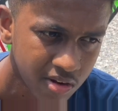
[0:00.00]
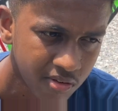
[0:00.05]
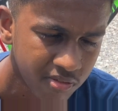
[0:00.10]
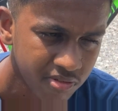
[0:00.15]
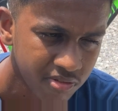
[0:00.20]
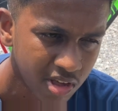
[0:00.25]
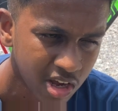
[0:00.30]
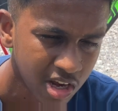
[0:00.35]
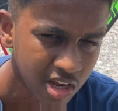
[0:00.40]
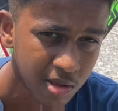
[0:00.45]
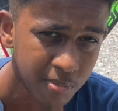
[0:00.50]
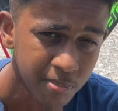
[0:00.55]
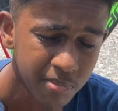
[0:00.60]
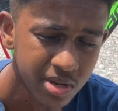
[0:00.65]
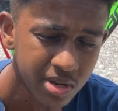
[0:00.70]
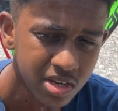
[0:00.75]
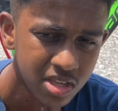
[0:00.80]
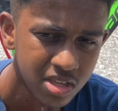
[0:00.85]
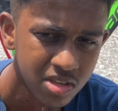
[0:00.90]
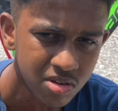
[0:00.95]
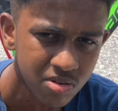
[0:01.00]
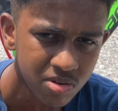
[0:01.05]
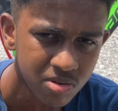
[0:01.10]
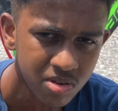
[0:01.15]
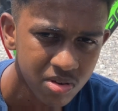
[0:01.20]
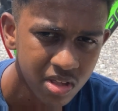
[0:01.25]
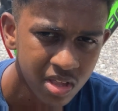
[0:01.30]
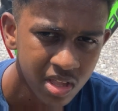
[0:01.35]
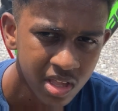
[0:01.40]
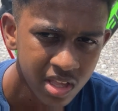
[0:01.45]
of accompany you
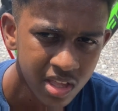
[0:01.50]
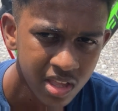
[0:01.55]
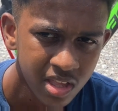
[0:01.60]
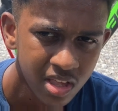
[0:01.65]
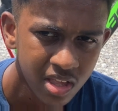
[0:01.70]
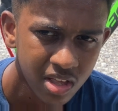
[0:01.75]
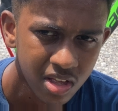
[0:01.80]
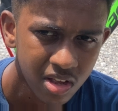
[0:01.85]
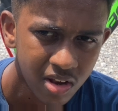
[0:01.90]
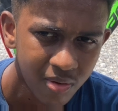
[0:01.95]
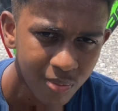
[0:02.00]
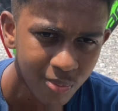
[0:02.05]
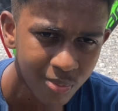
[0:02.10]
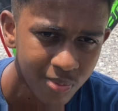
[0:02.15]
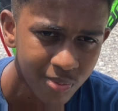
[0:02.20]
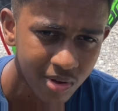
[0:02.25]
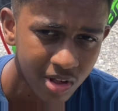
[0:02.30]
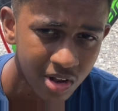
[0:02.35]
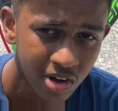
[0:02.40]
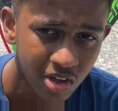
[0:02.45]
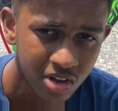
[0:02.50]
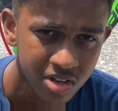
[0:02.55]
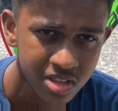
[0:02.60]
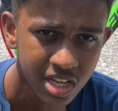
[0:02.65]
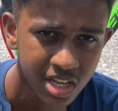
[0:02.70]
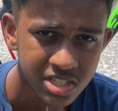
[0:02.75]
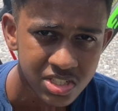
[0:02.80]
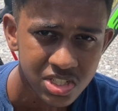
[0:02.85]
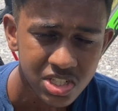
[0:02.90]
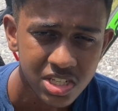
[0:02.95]
along
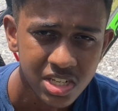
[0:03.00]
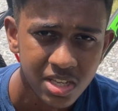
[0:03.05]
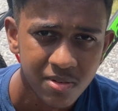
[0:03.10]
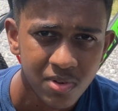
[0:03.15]
that journey,